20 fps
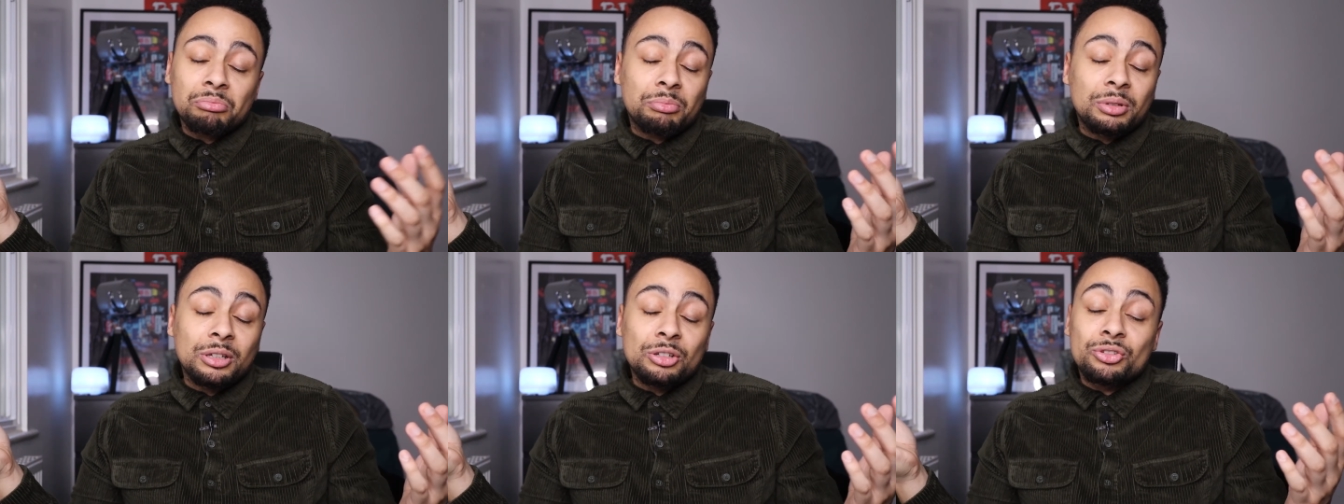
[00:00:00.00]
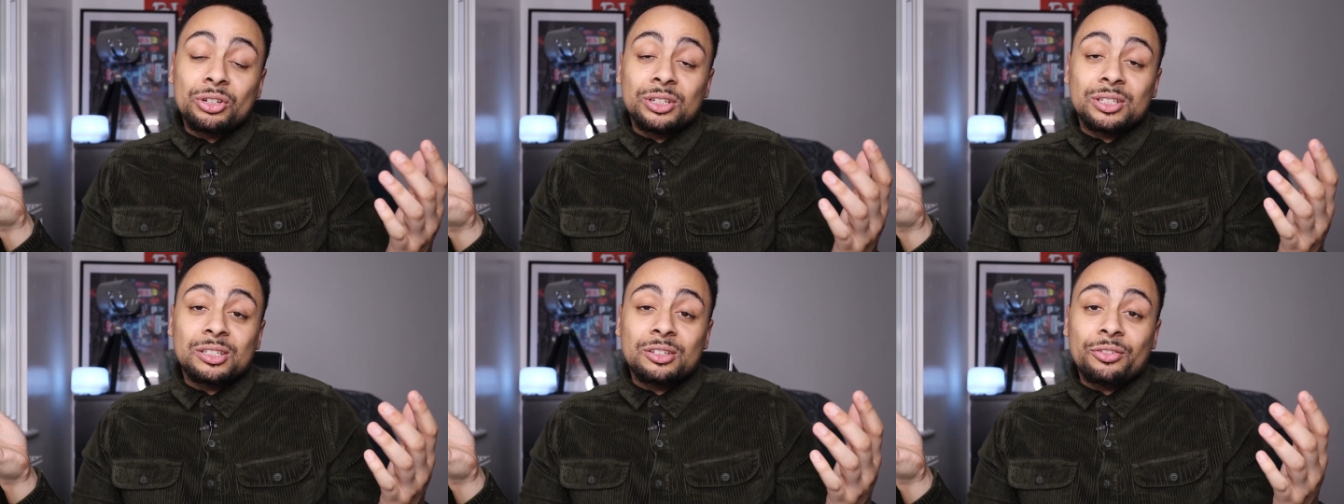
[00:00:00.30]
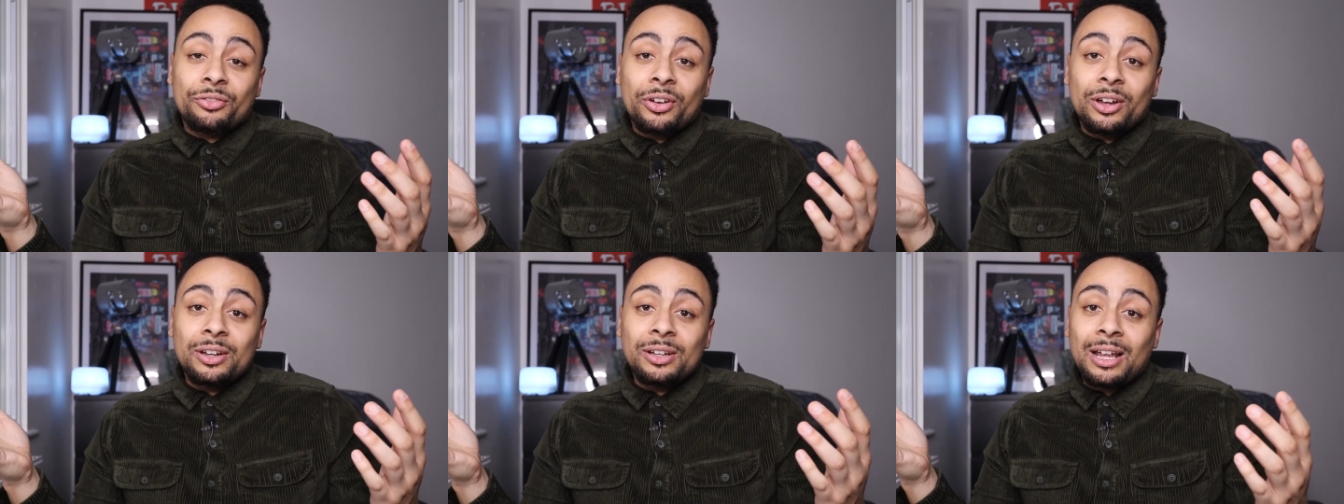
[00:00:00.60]
Be interested
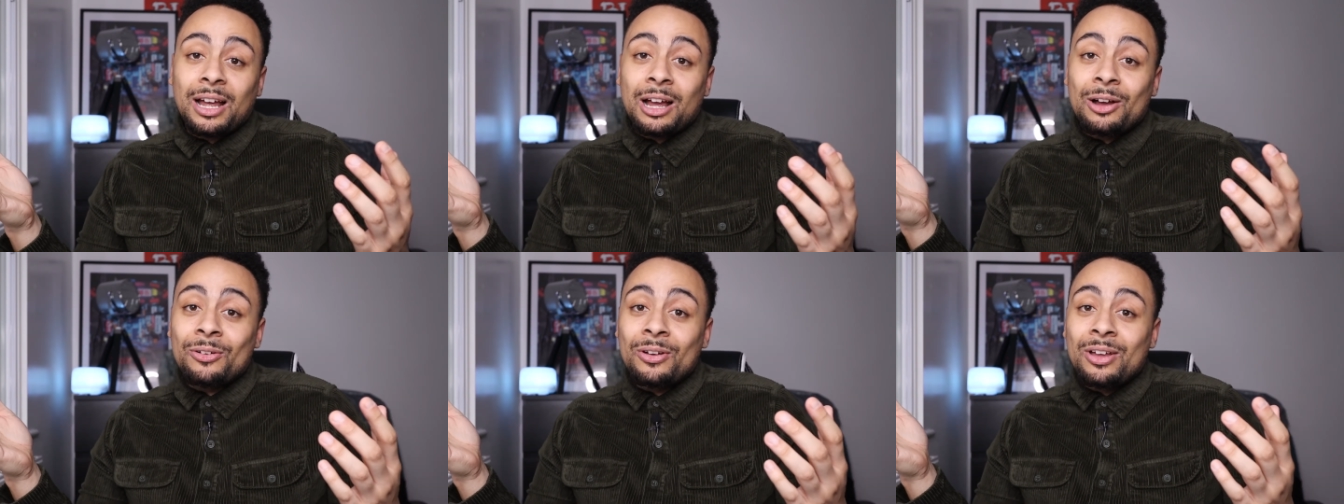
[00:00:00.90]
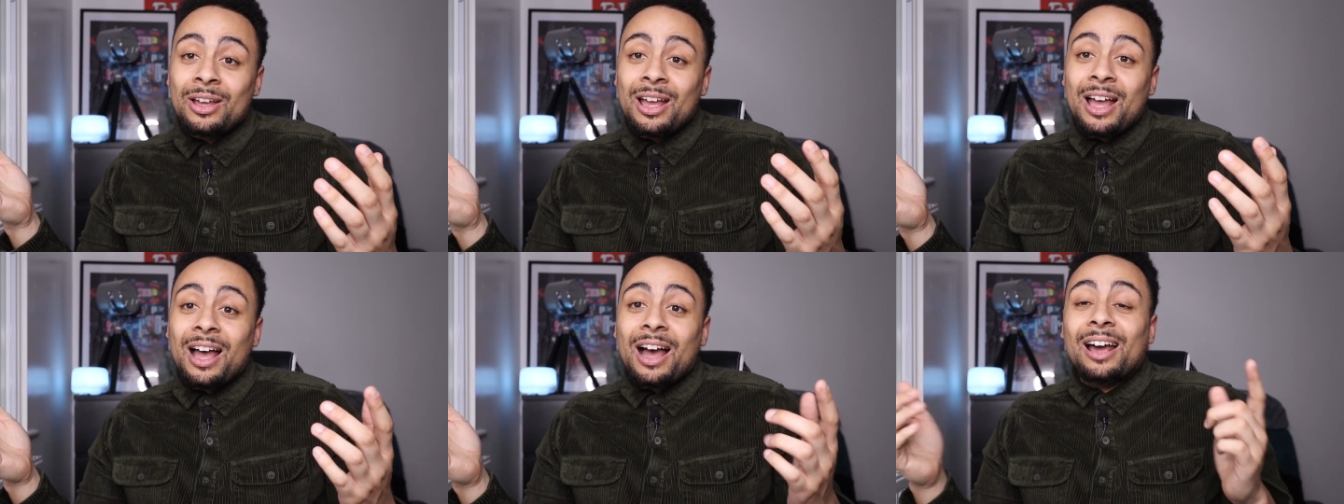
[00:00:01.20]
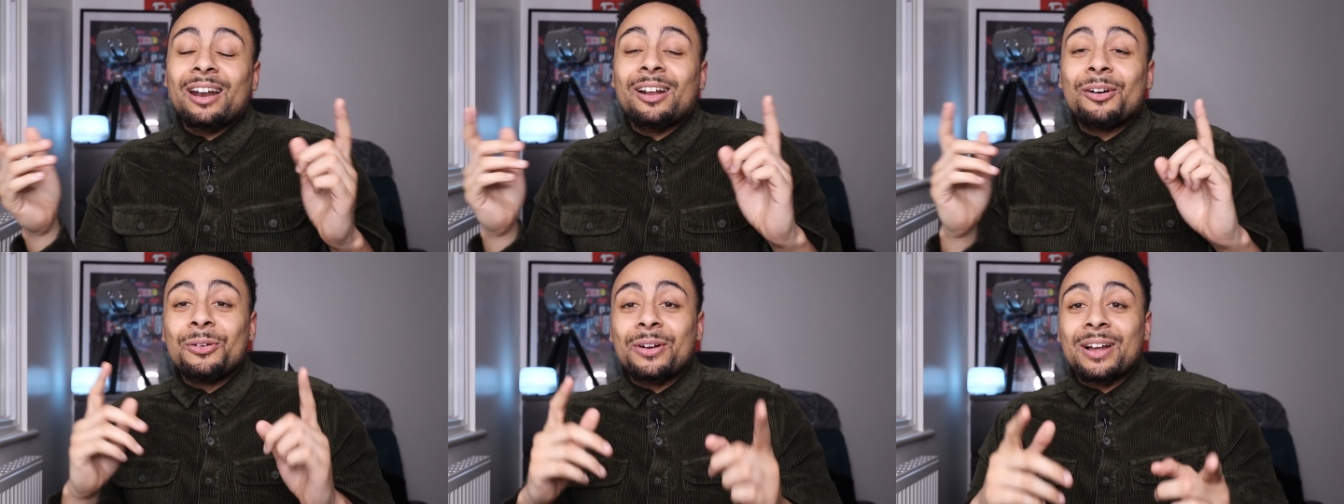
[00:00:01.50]
to find out.
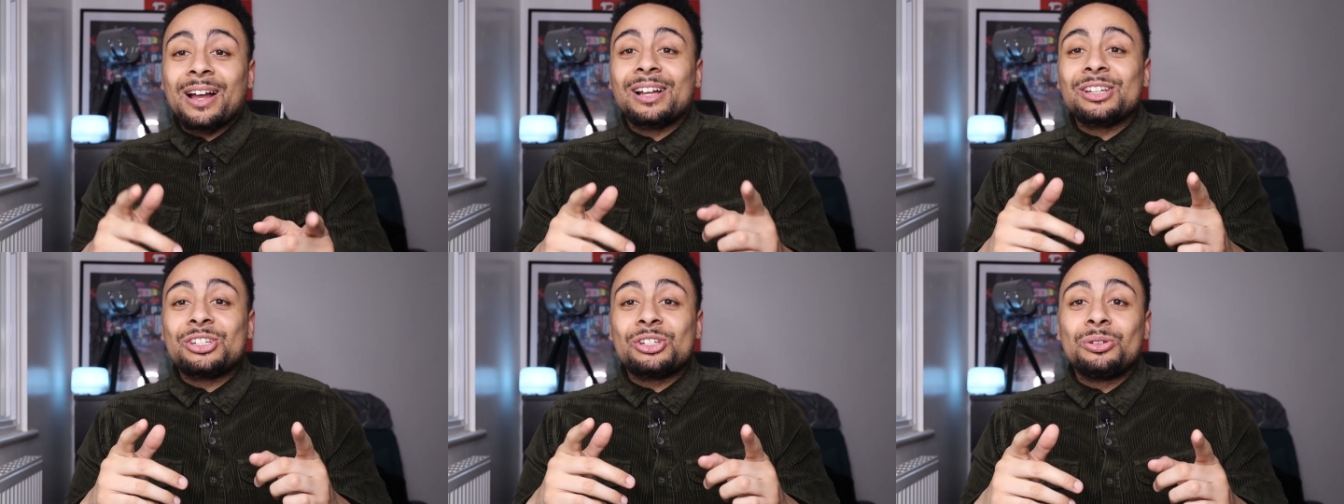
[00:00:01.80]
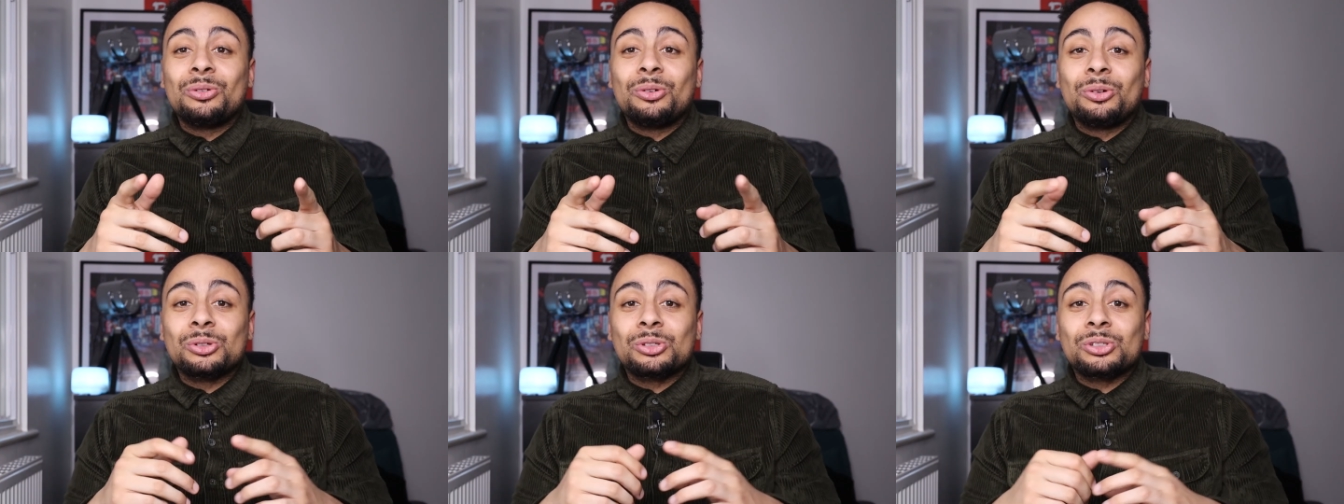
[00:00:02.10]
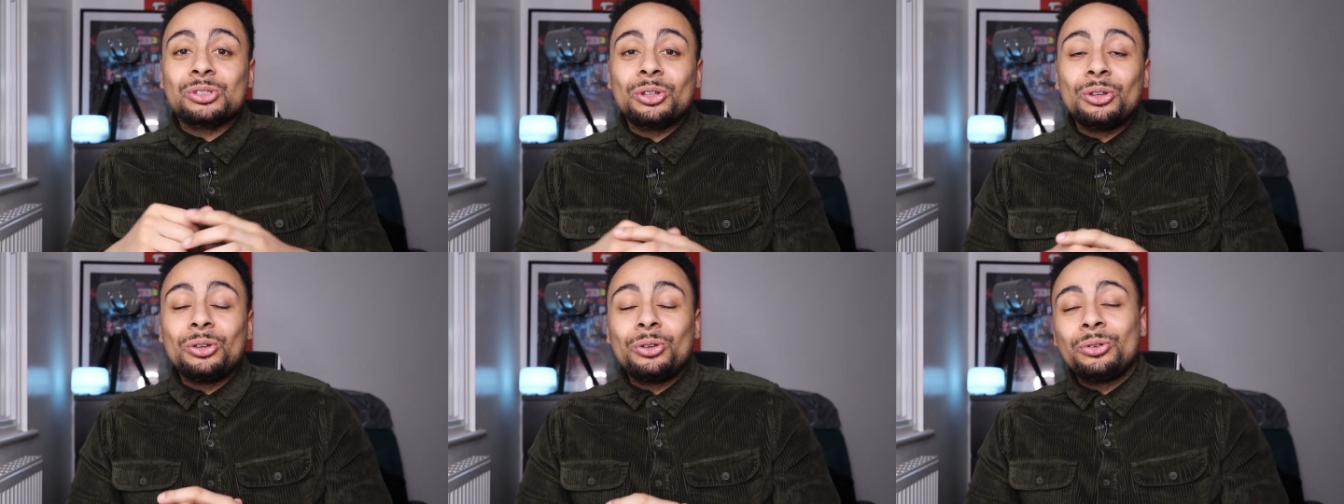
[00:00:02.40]
And I will catch you all
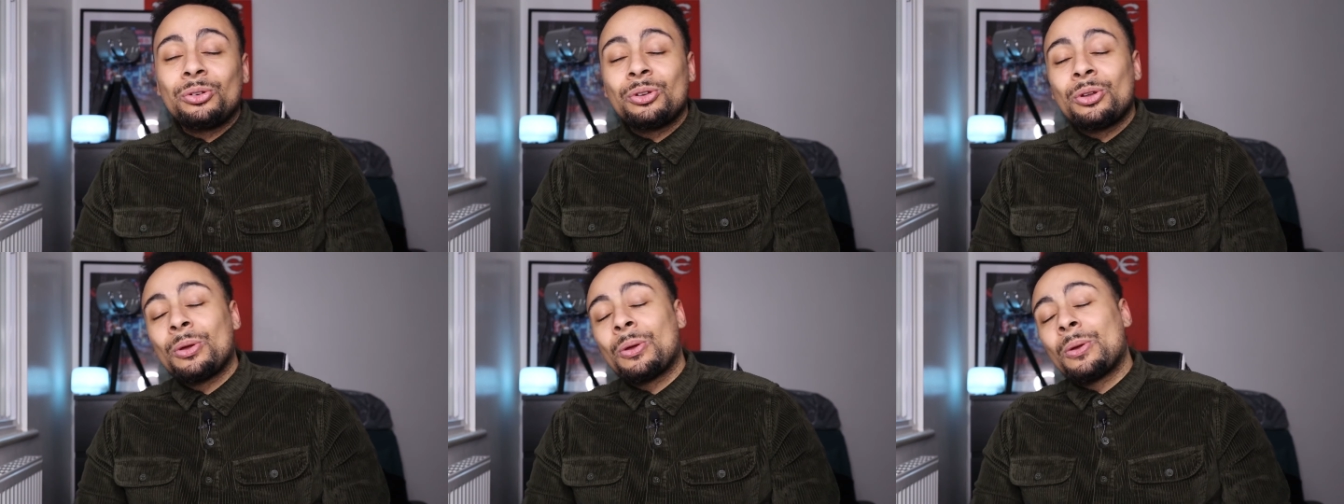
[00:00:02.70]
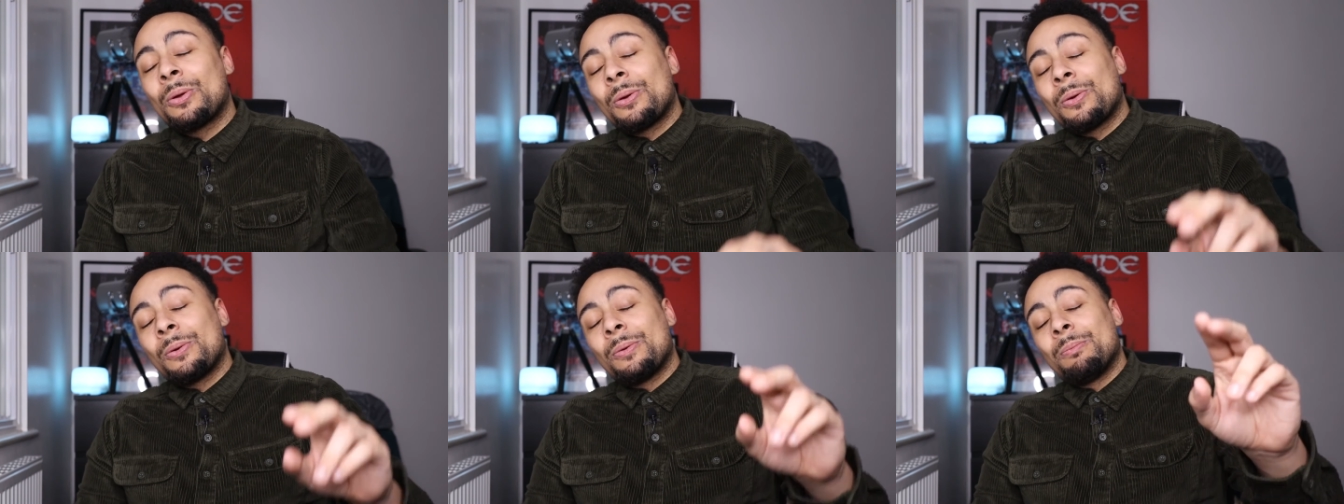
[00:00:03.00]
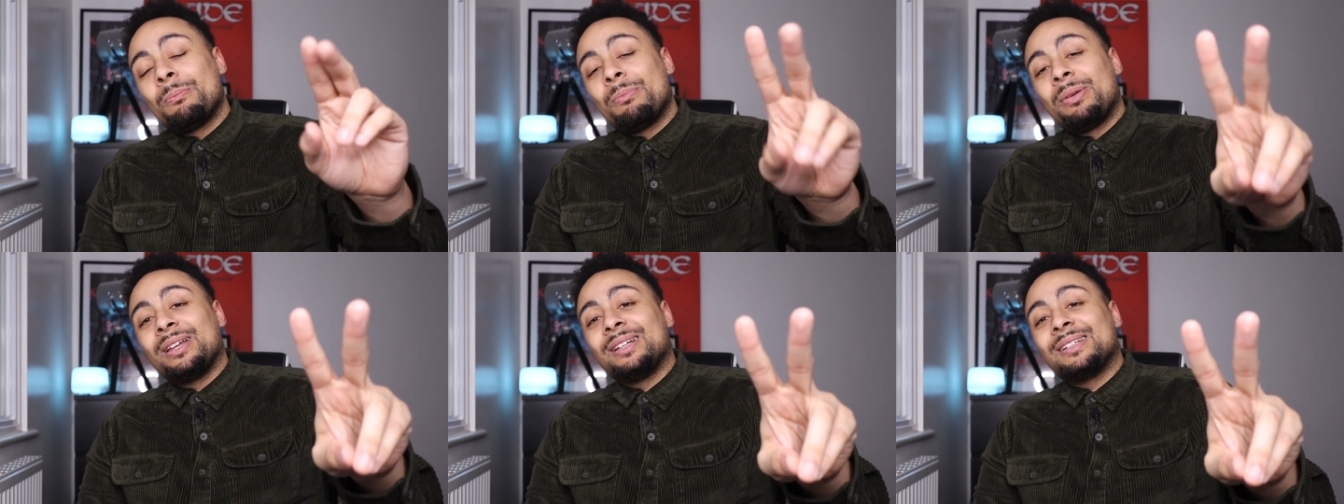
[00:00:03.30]
soon.
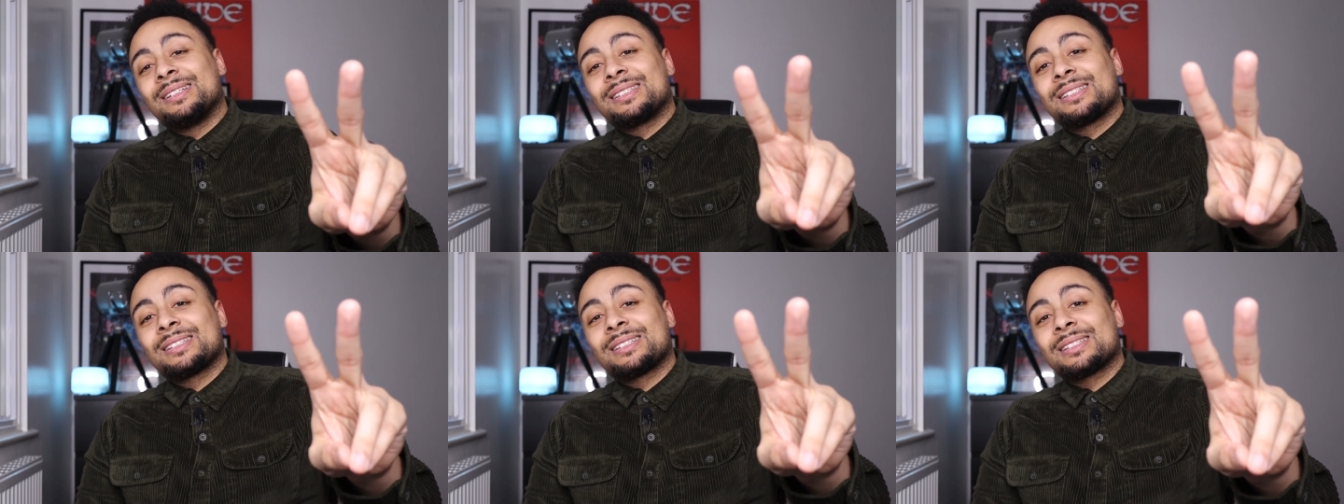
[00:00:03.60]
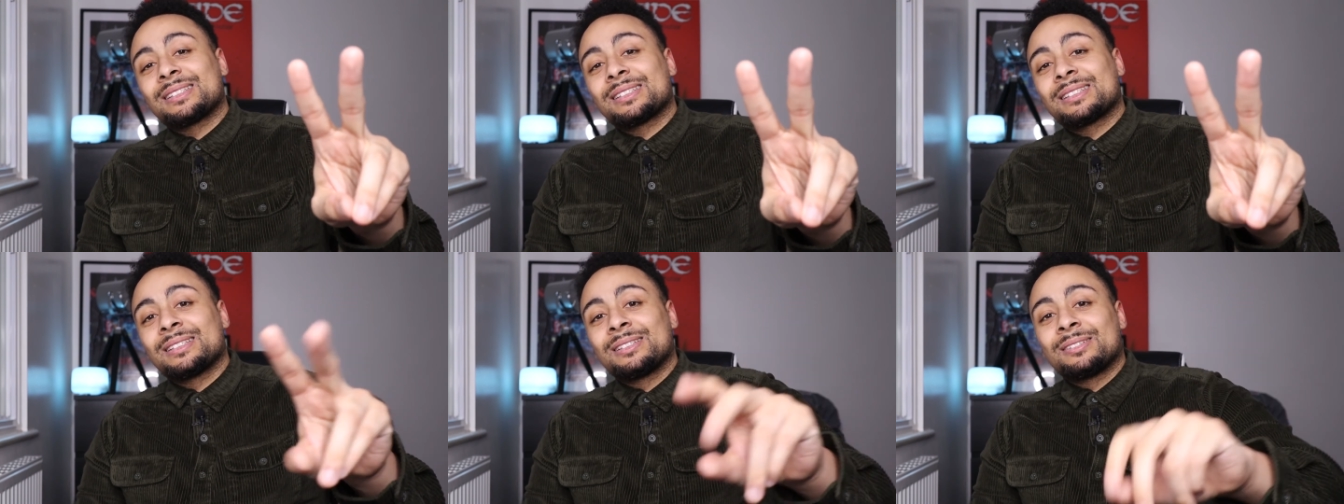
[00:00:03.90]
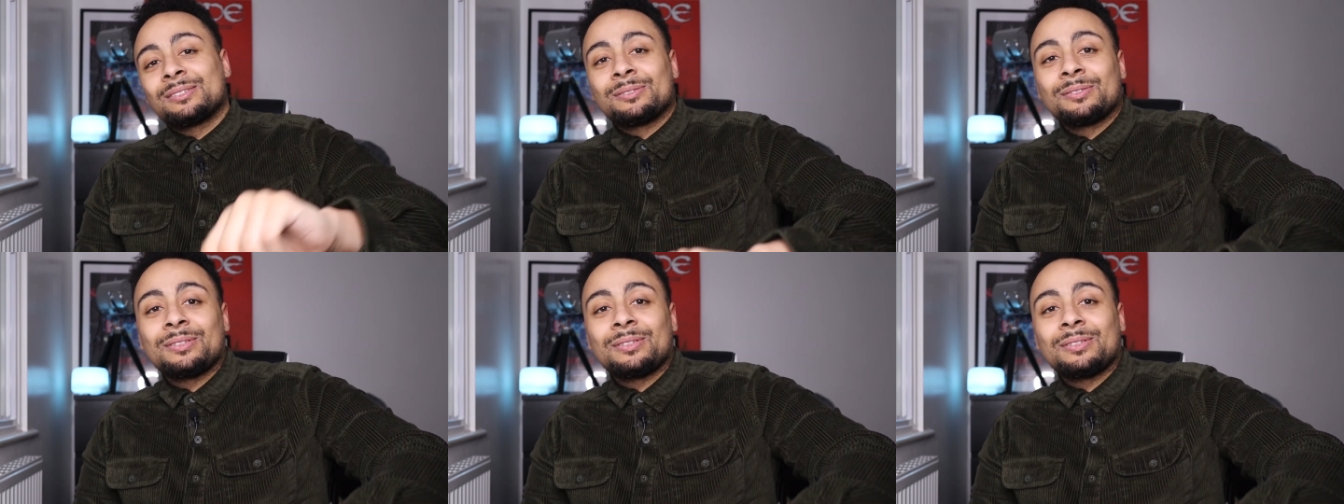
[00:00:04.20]
Peace.